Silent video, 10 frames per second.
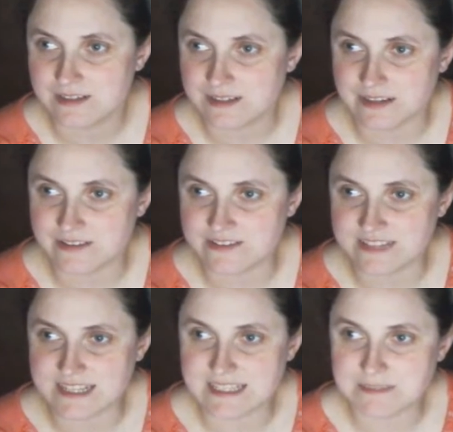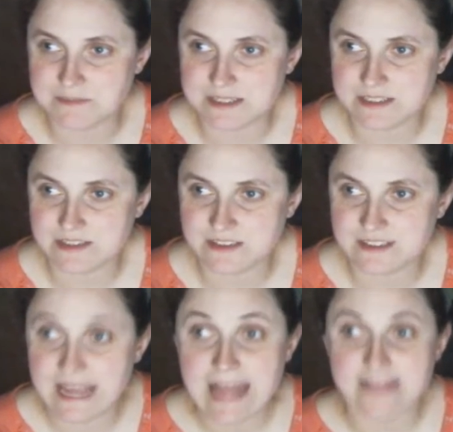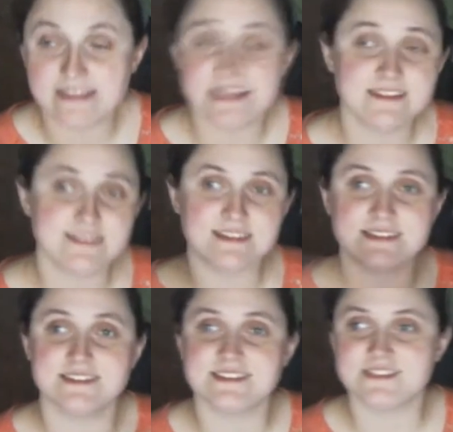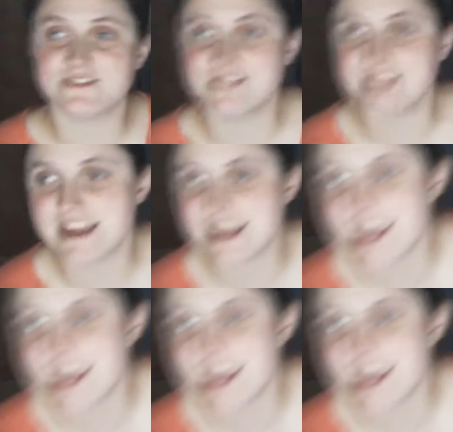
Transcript: Another Zenlin picture. This is Sister Psyche,